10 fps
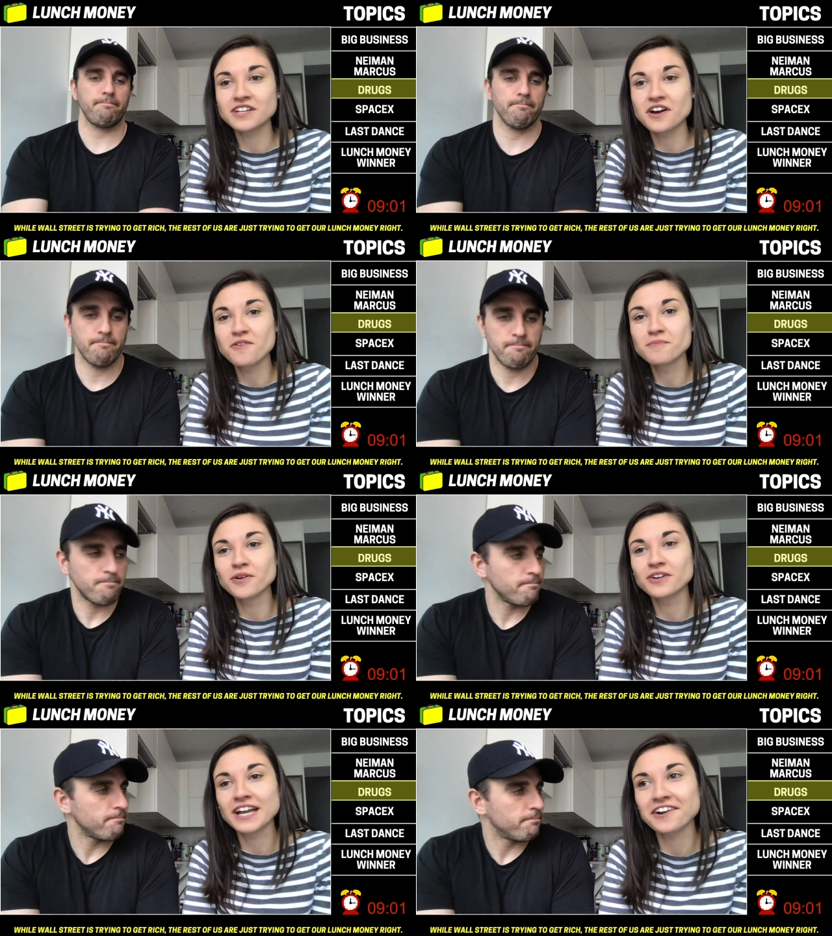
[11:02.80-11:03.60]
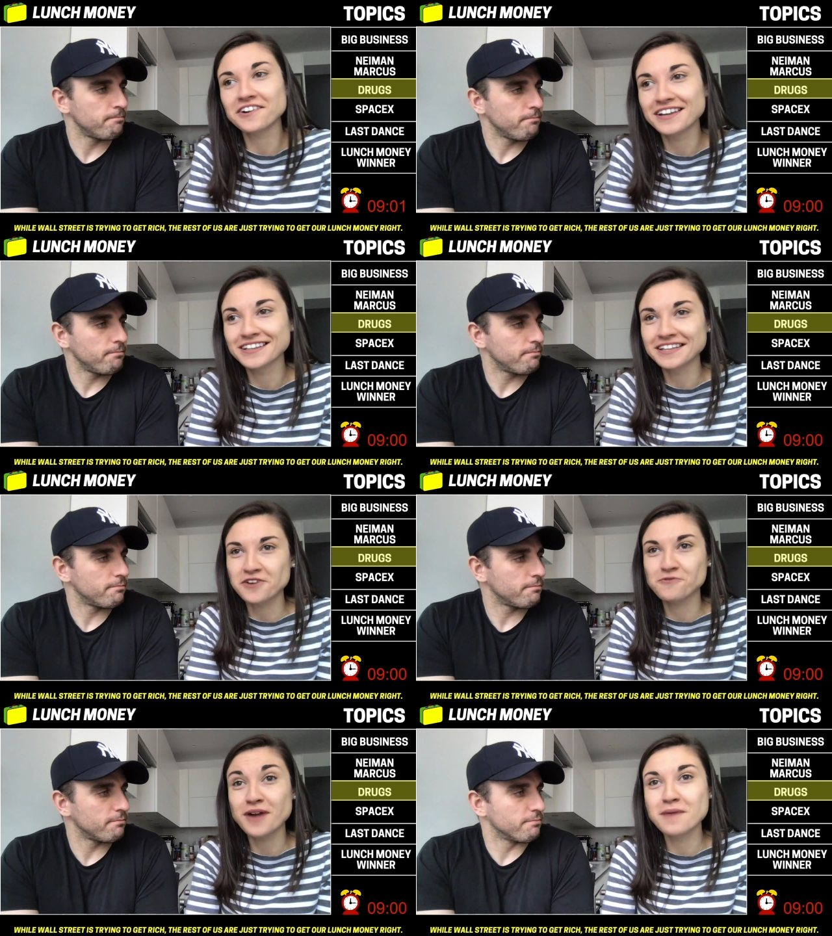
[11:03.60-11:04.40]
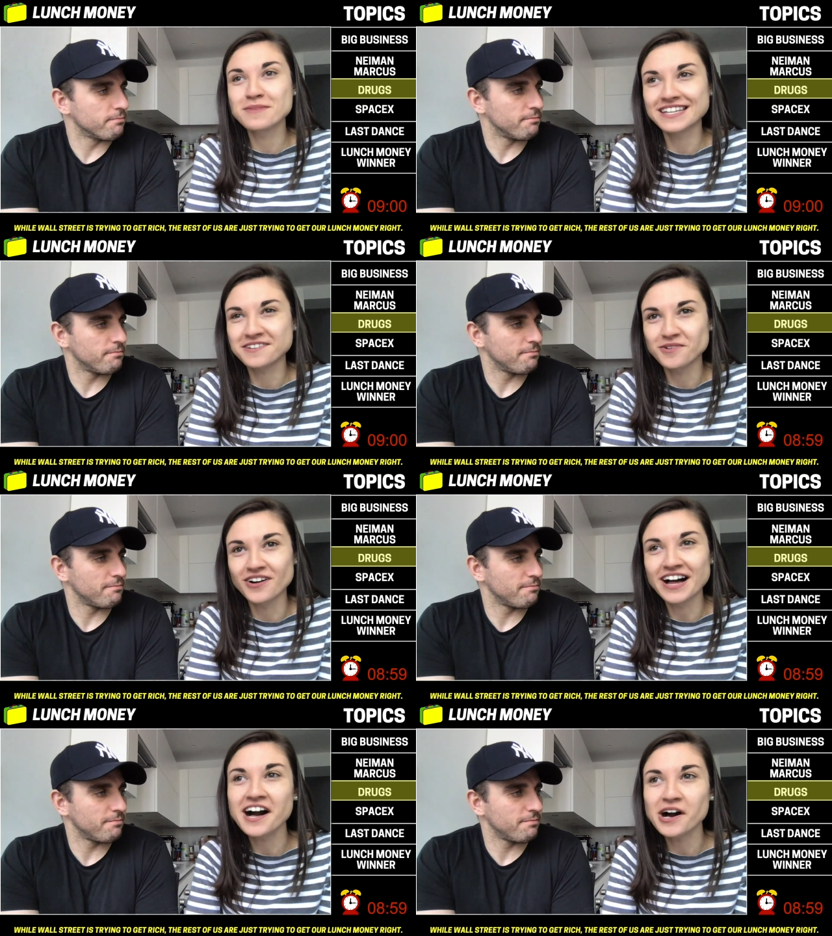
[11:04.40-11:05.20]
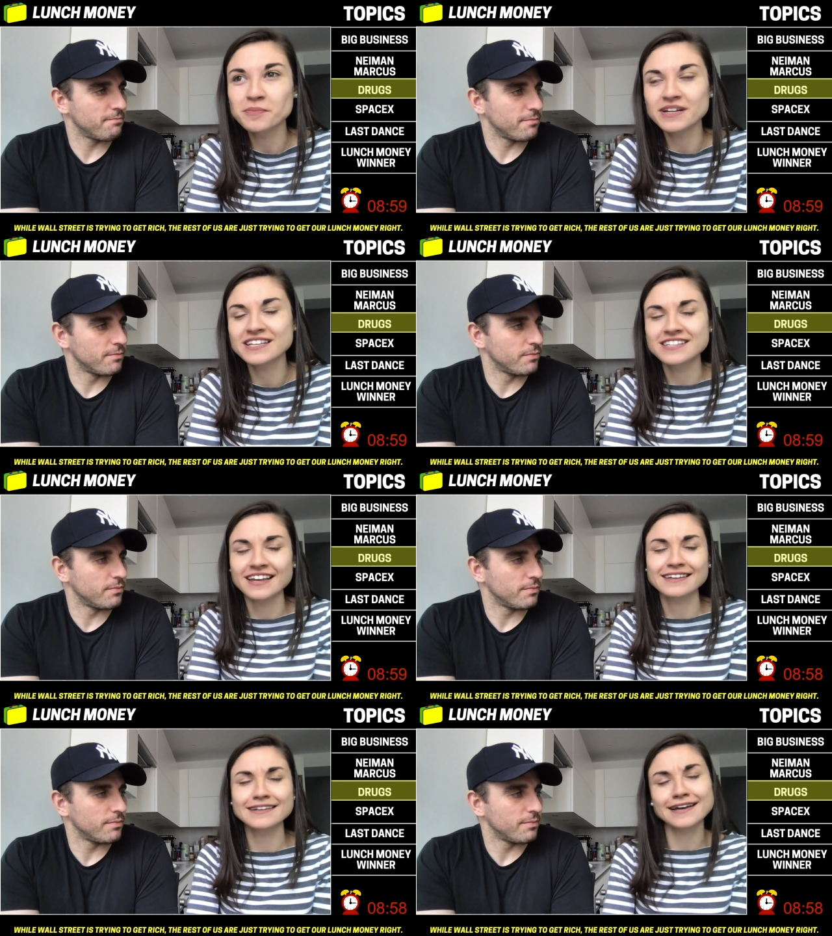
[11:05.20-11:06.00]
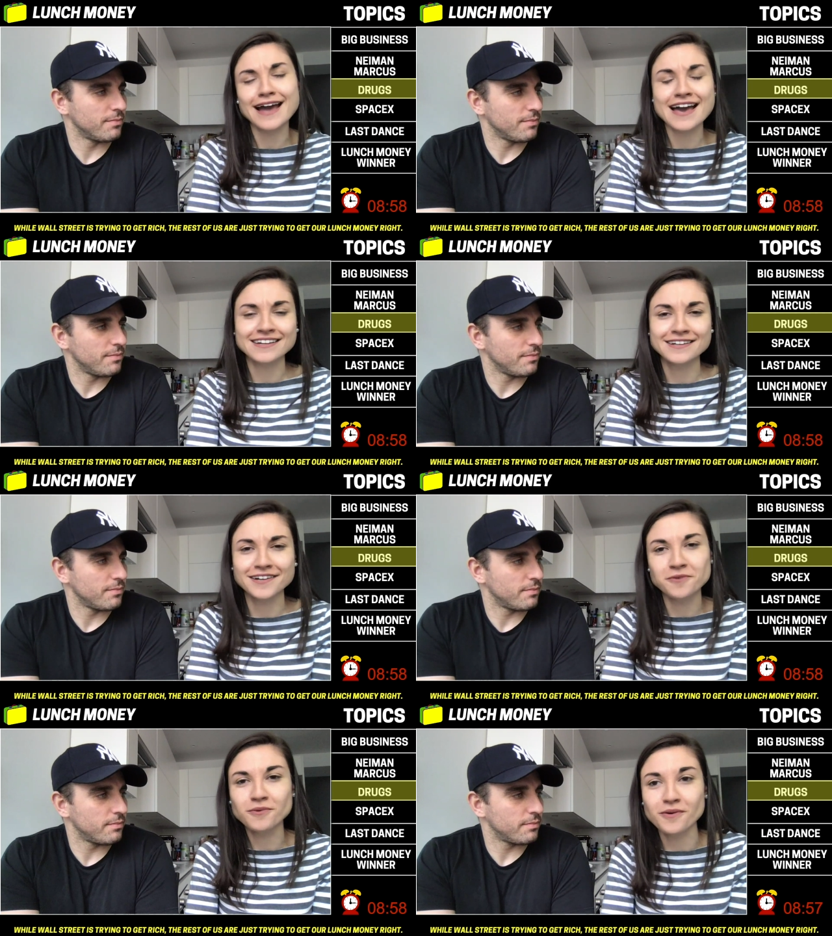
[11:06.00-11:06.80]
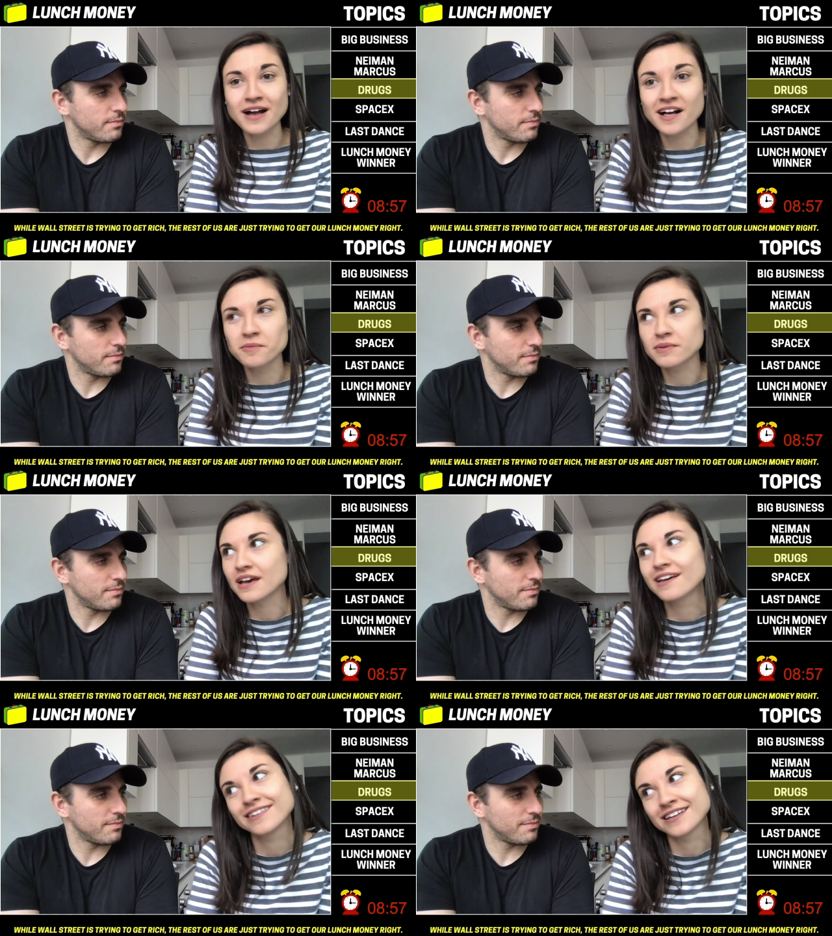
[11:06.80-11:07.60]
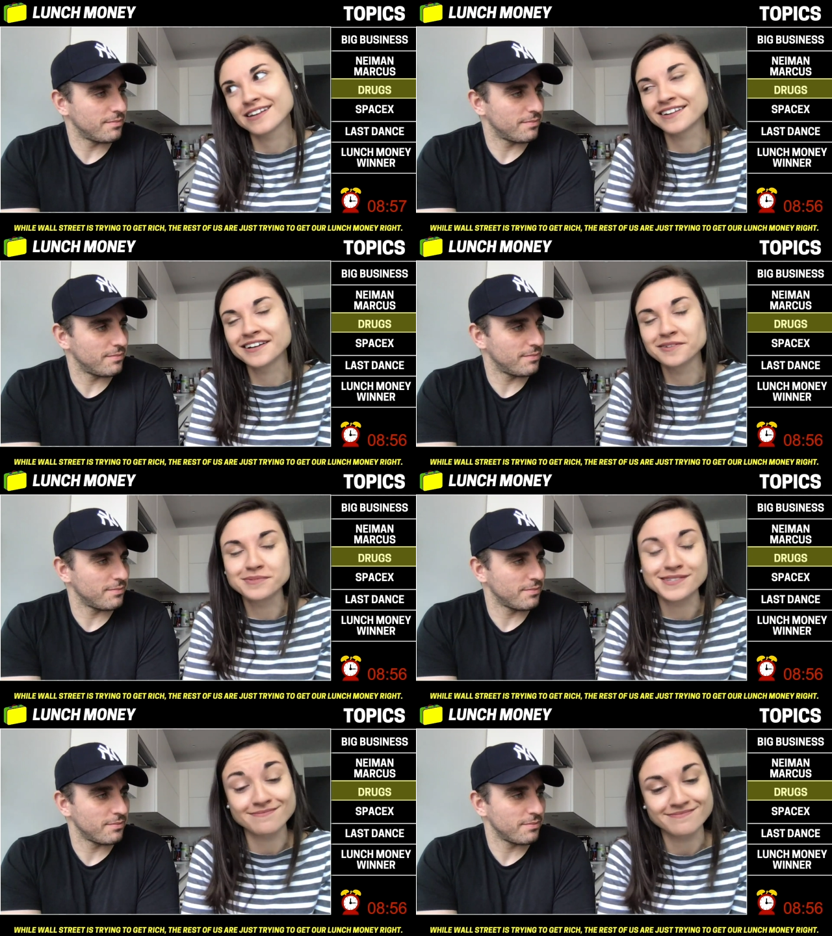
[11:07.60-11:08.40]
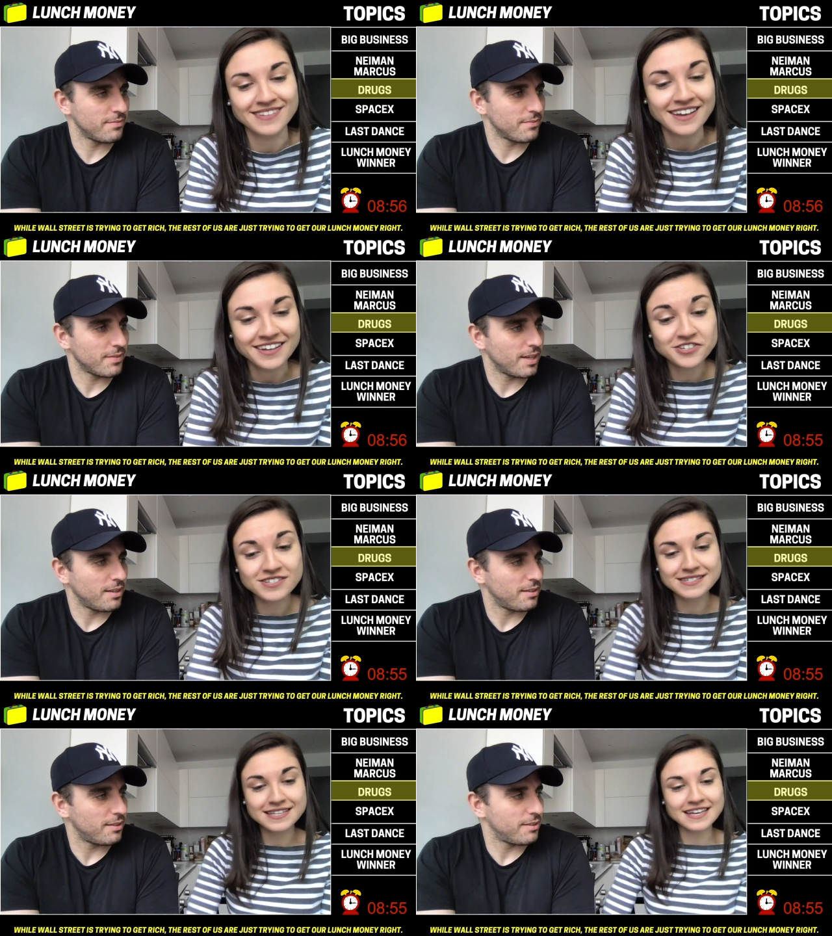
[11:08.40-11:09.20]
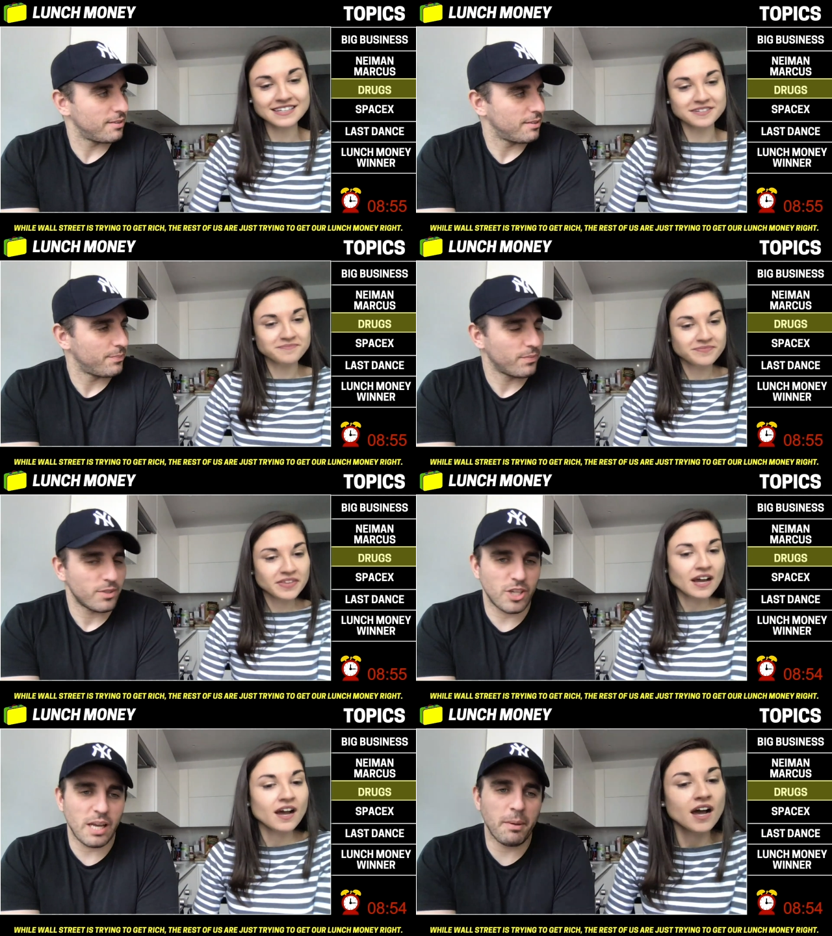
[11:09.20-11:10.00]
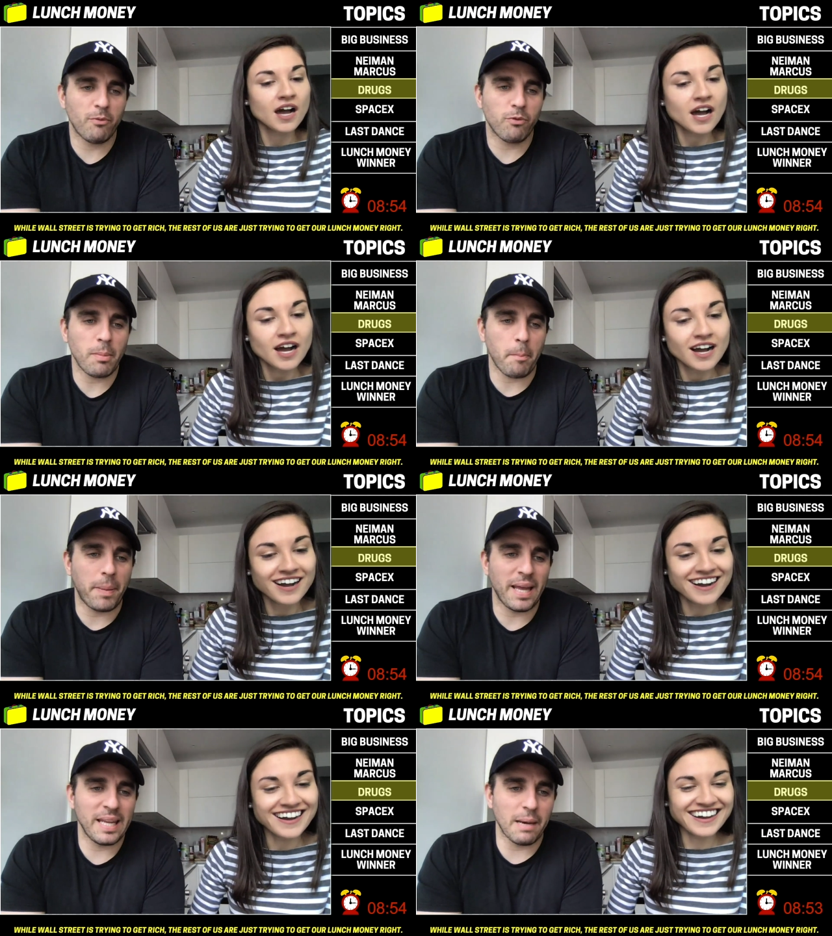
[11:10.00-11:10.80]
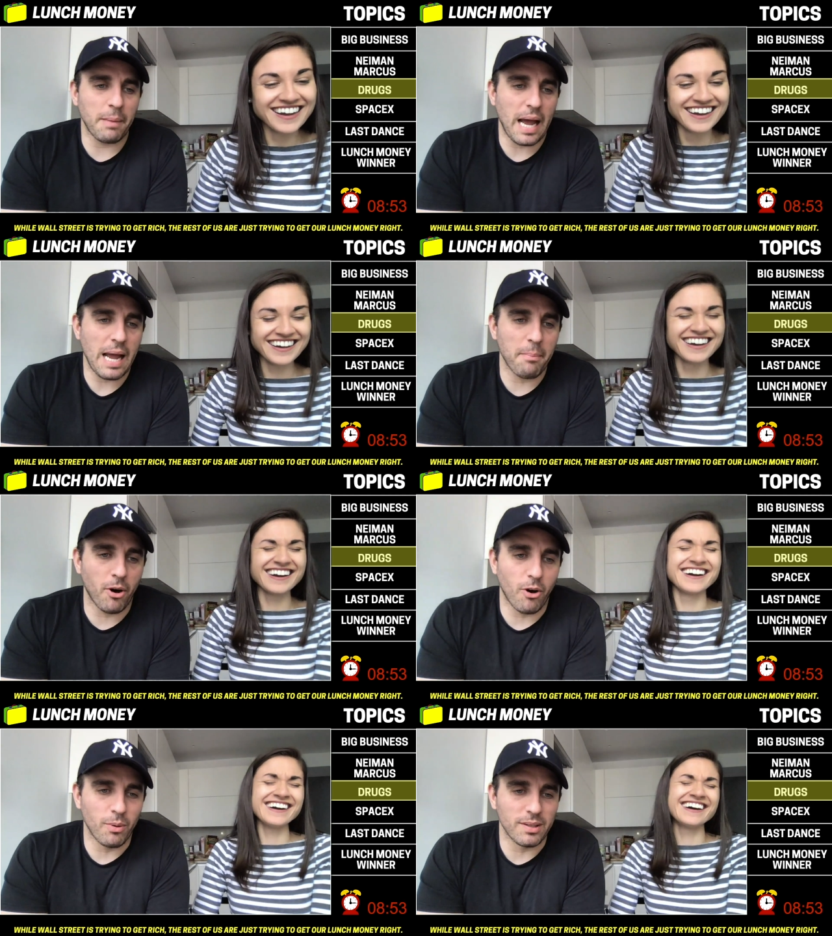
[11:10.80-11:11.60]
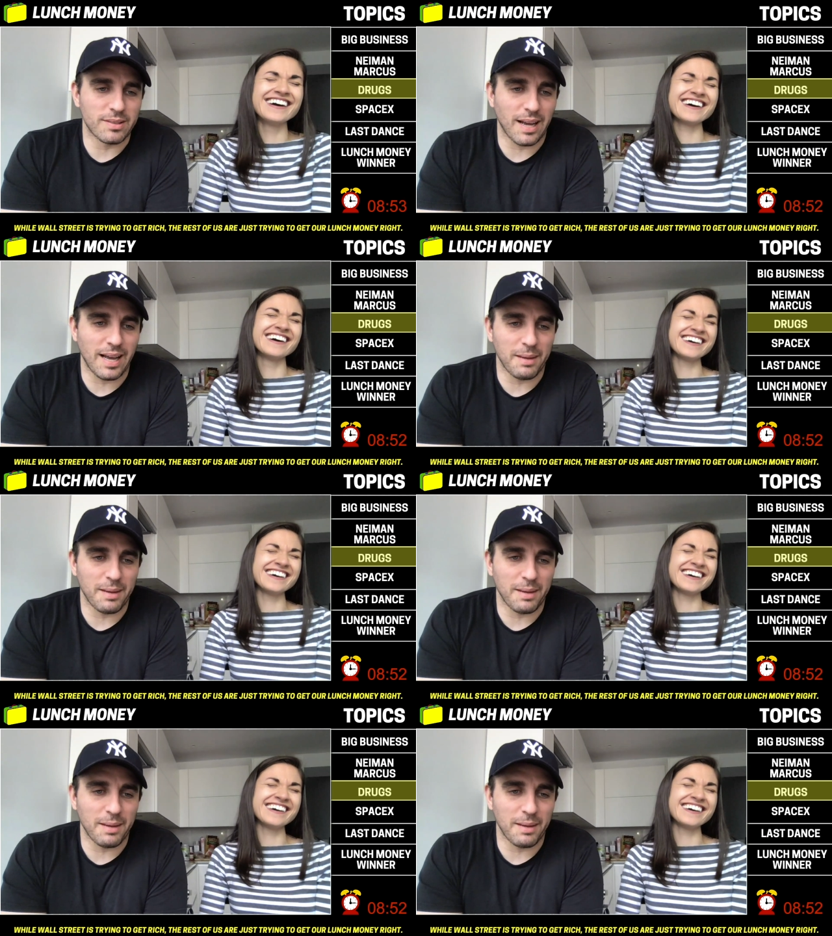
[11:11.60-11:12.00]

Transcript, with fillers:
Speaker 1: know, Bulgarian like remedy will help. And he's like, get out of here, it won't help. And then it helps.
Speaker 2: Just saying. She had me rub a penny on my eyeball one time.